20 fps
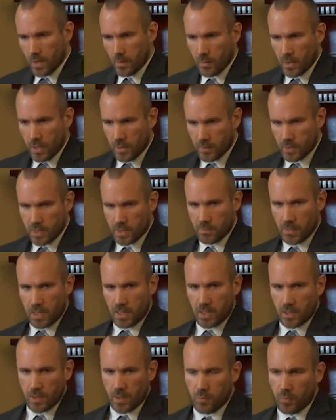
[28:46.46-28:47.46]
But I'm just
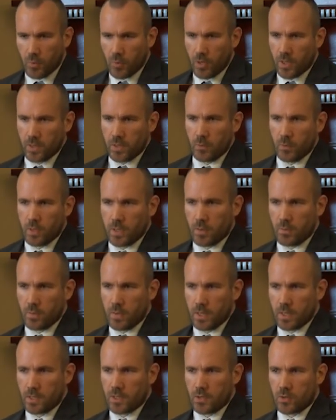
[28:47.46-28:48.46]
making the point that we can
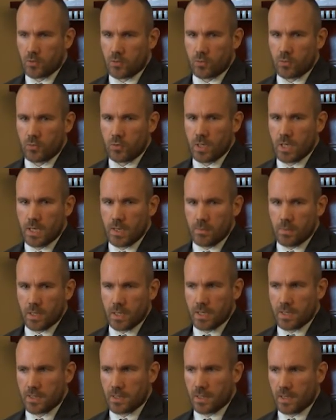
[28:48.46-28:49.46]
be
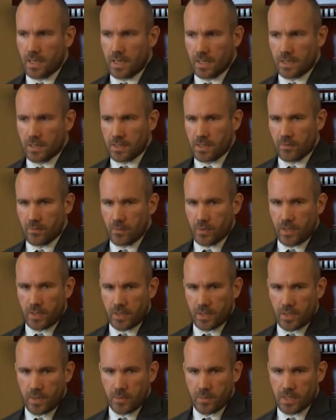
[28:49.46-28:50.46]
extremely selective when
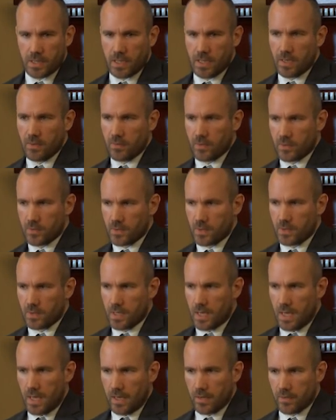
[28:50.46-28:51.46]
it comes even to
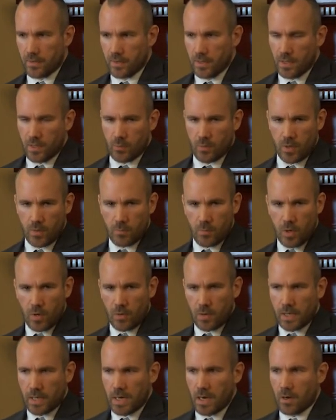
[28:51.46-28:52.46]
death. We're
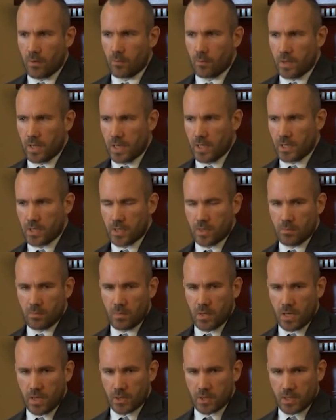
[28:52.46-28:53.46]
morally outraged and
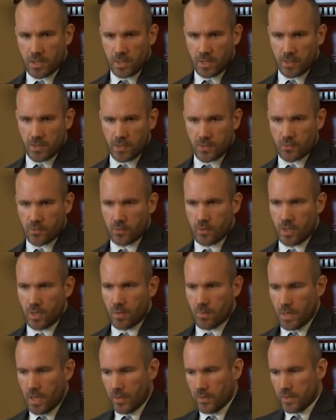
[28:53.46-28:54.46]
marching in the street
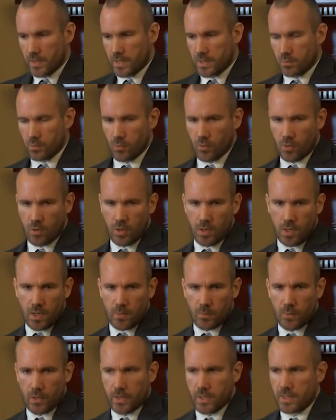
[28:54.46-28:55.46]
about this war,
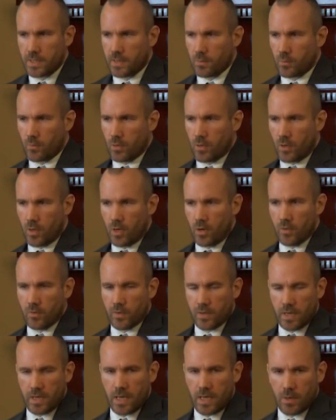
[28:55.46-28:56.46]
but this war
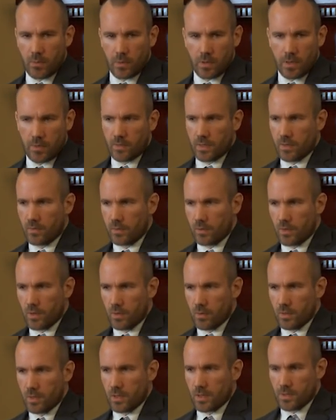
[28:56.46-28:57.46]
over there we haven't even
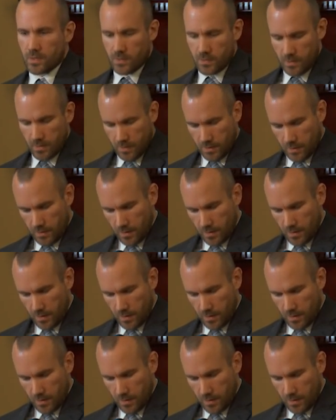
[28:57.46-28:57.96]
noticed.